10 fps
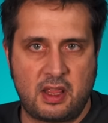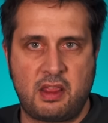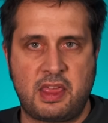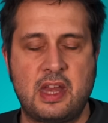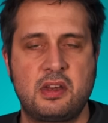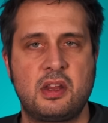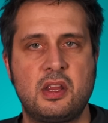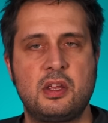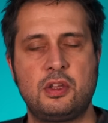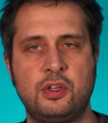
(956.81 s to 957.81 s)
then
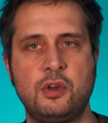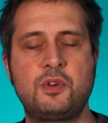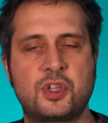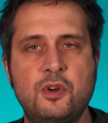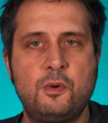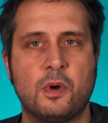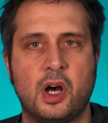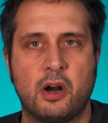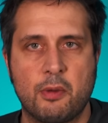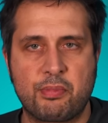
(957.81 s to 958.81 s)
you too
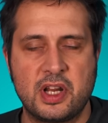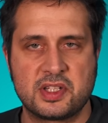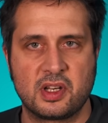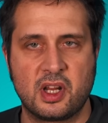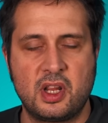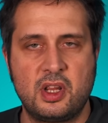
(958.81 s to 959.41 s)
are a prison.